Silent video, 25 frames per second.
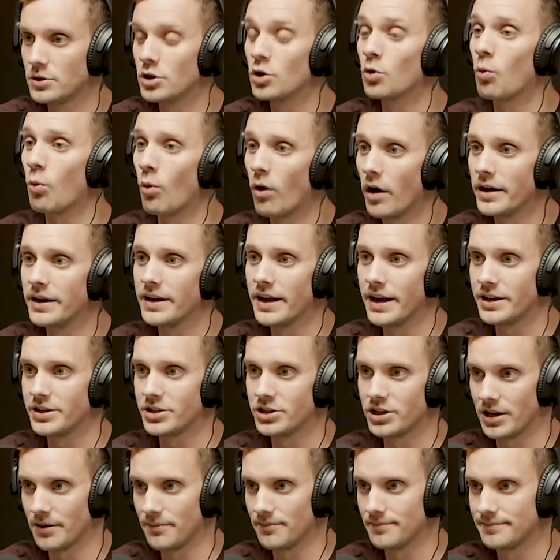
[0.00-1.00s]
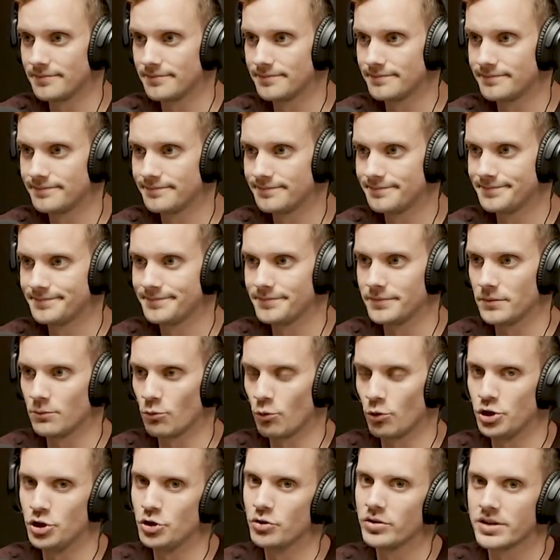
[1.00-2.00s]
Your 1 day chip.
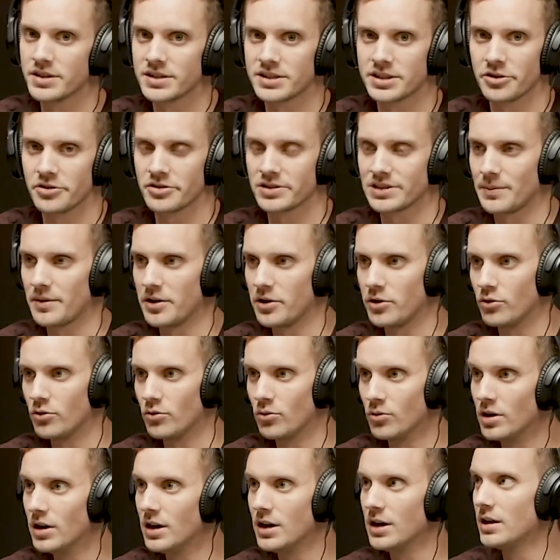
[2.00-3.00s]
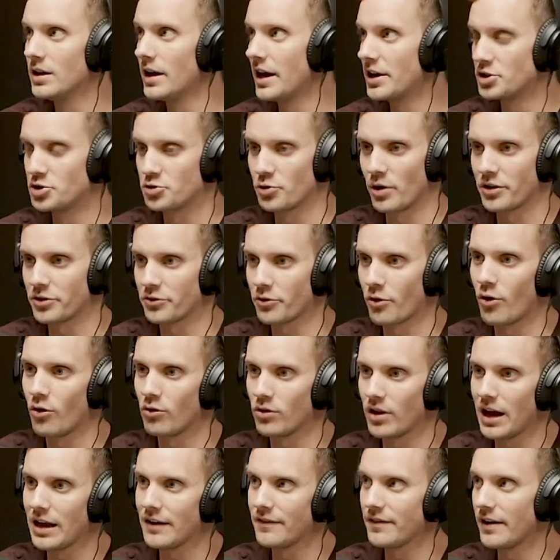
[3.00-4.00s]
Would you consider somebody who has drank their whole
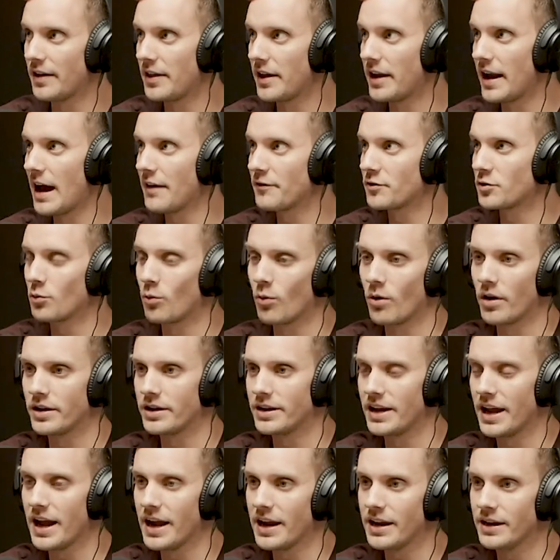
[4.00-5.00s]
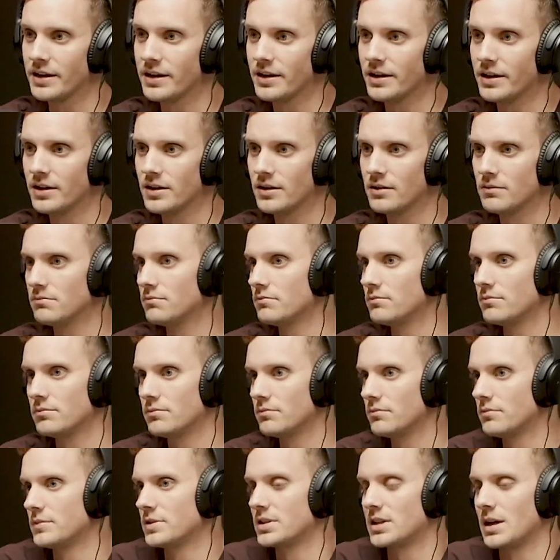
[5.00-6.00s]
life and then after 1 day,
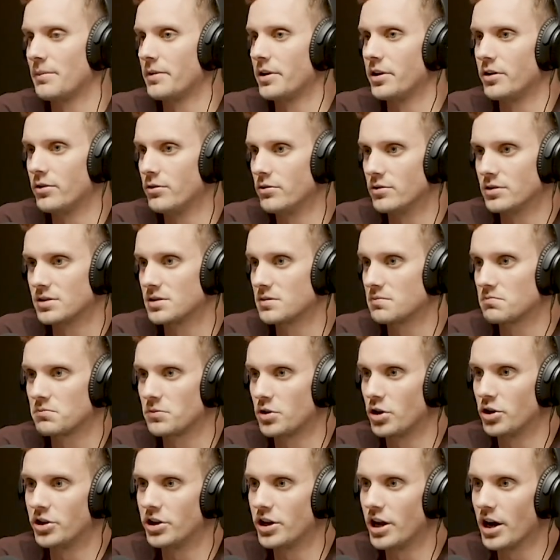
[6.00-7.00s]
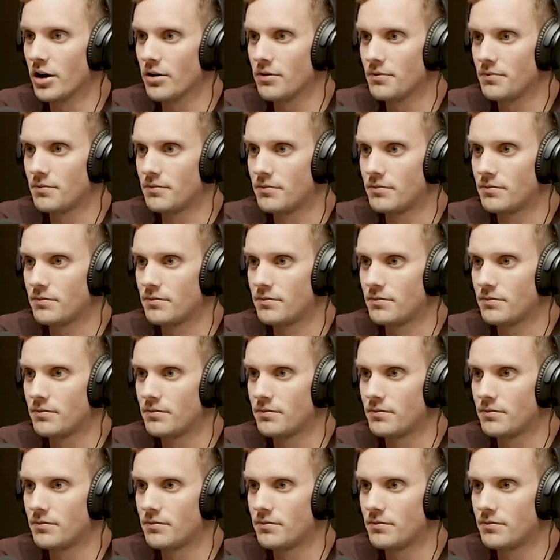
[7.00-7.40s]
somebody who's good to go?